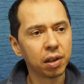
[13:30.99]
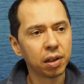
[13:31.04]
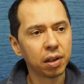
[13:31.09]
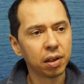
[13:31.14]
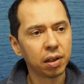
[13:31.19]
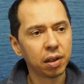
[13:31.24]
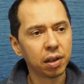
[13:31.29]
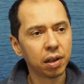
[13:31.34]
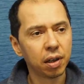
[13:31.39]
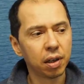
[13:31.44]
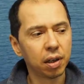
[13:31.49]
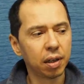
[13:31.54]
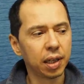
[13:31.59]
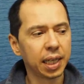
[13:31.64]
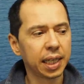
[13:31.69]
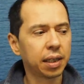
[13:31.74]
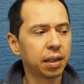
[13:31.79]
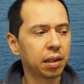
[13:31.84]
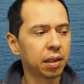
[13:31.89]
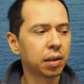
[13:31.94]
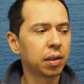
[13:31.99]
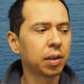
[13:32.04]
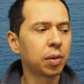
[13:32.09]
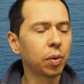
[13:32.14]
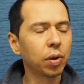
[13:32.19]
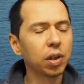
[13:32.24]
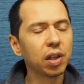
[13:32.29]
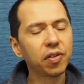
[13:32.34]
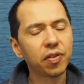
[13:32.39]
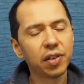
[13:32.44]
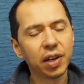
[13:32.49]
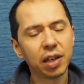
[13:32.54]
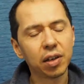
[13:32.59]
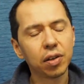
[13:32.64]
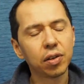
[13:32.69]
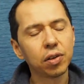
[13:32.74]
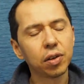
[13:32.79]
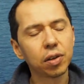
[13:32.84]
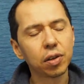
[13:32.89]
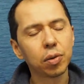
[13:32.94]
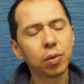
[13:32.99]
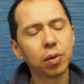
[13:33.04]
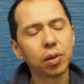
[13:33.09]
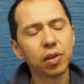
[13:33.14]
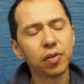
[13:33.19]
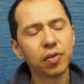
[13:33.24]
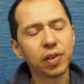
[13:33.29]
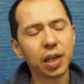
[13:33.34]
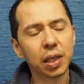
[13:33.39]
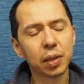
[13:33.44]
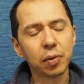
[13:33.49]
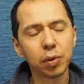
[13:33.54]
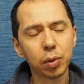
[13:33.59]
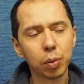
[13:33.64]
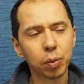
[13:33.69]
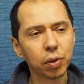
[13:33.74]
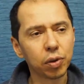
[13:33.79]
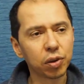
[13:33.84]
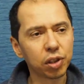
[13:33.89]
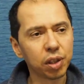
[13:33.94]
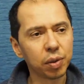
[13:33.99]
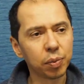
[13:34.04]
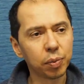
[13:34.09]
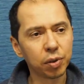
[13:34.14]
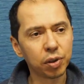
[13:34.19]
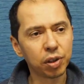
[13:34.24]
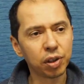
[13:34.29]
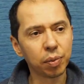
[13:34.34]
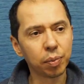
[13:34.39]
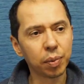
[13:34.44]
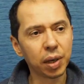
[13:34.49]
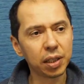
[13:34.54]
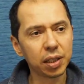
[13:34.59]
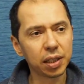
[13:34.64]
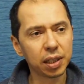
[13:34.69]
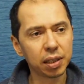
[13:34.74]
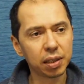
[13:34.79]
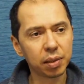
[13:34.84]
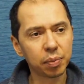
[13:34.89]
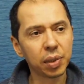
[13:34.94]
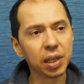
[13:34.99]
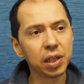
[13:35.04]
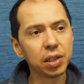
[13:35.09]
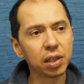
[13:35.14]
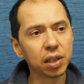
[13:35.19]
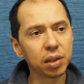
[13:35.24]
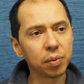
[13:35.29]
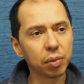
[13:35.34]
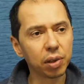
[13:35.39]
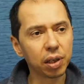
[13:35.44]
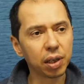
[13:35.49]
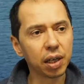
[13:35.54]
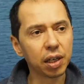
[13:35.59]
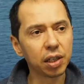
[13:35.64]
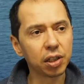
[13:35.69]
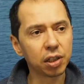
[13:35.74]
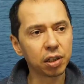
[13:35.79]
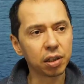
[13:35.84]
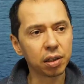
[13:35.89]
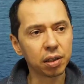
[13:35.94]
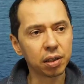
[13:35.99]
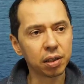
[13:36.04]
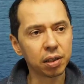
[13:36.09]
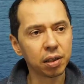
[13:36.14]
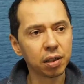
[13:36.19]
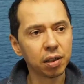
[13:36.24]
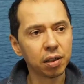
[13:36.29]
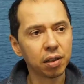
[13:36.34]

Yep. Like qualifying or not qualifying for the World Championship match has major implications